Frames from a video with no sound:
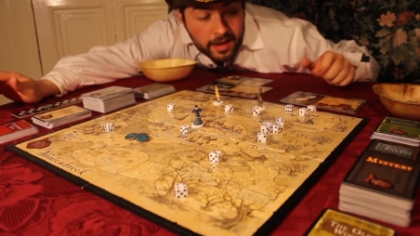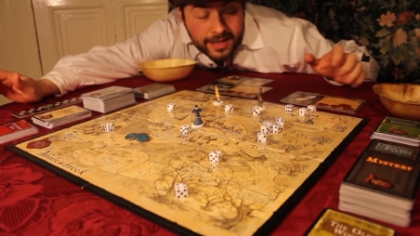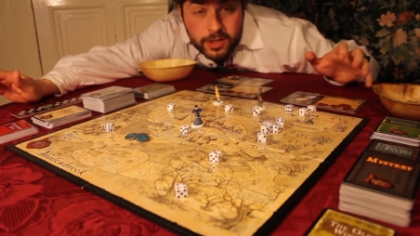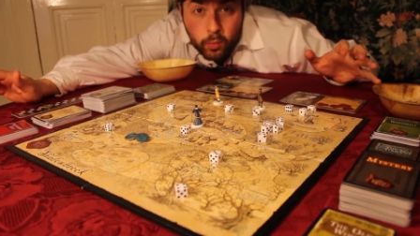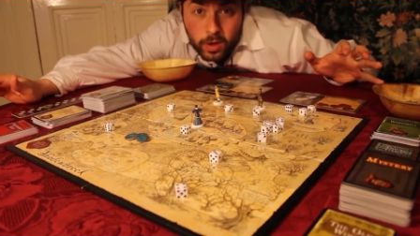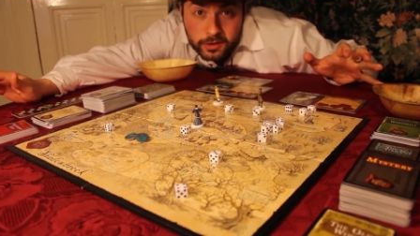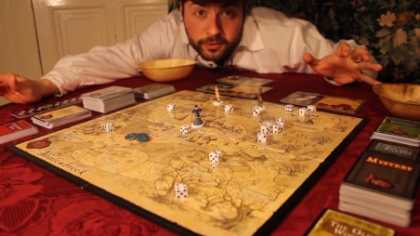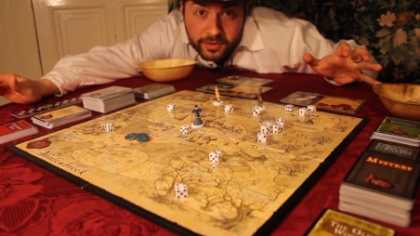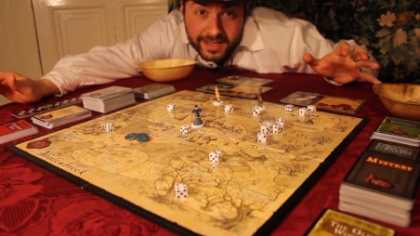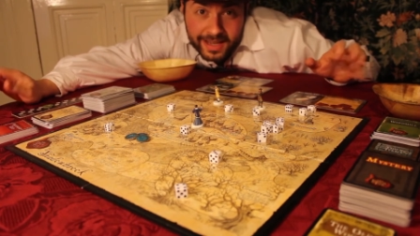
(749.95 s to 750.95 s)
It's a
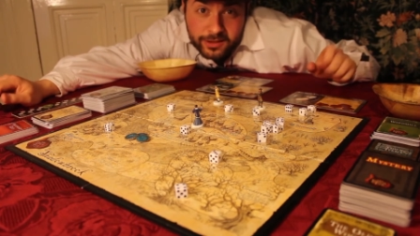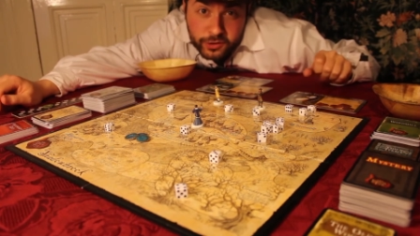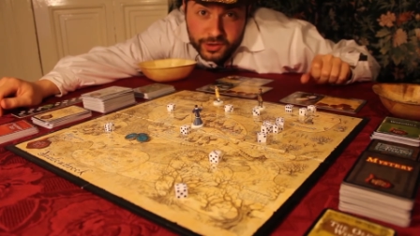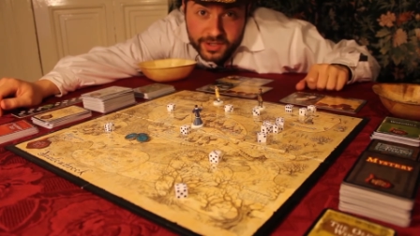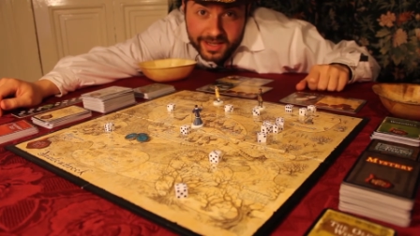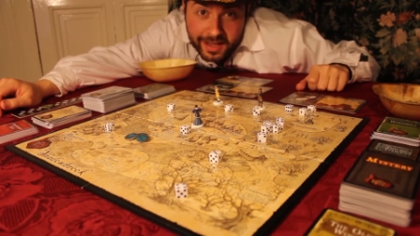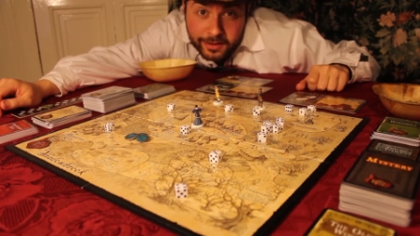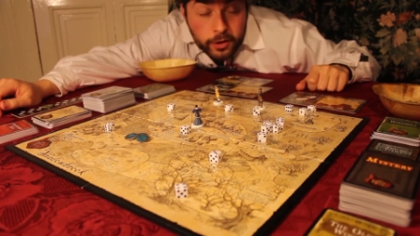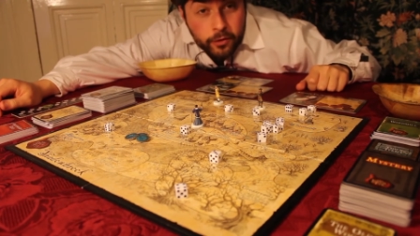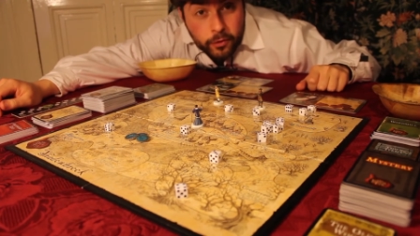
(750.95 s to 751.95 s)
wonderfully interesting
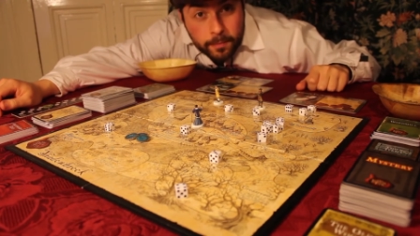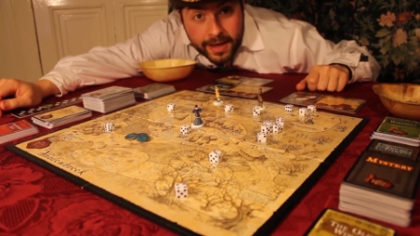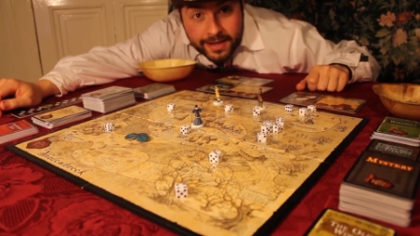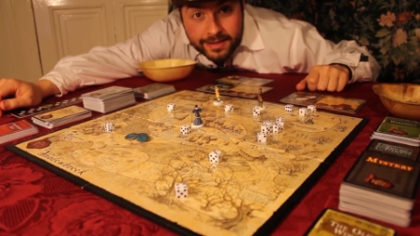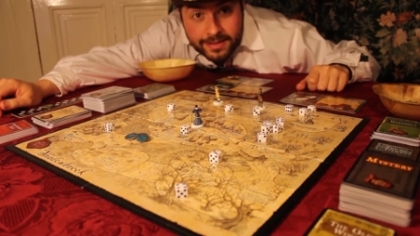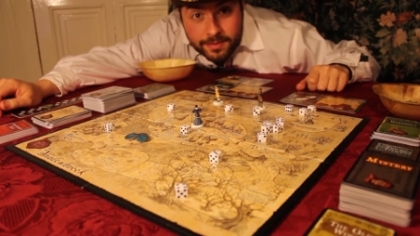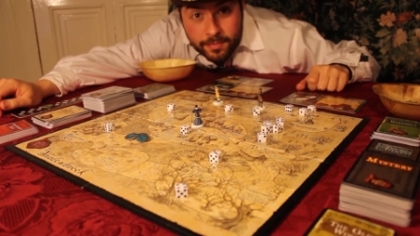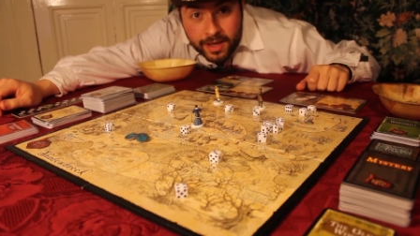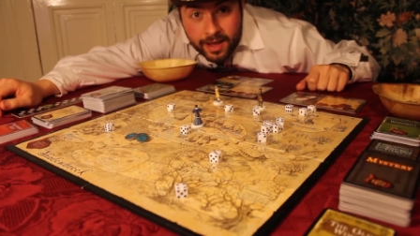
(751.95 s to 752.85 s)
and novel mechanism.